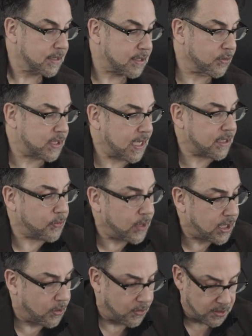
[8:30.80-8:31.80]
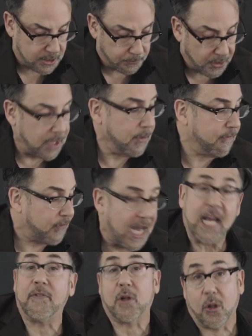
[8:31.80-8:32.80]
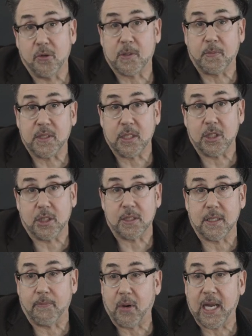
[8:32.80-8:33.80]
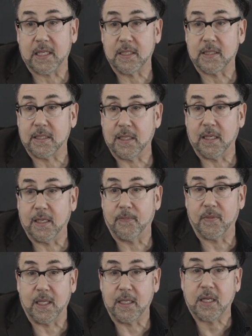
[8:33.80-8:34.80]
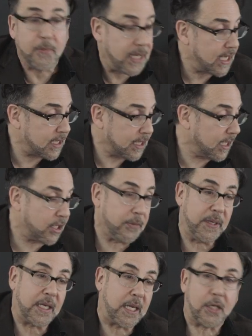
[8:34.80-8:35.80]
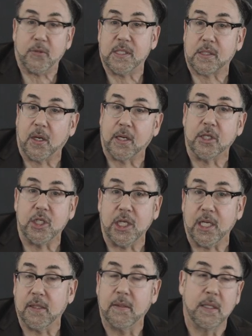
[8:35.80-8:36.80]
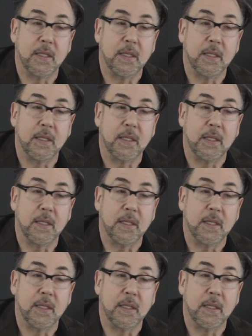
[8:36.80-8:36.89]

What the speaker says: so take 3 chords and play them in 5 closed positions and practice. It could be anything. It could be a country song in G. In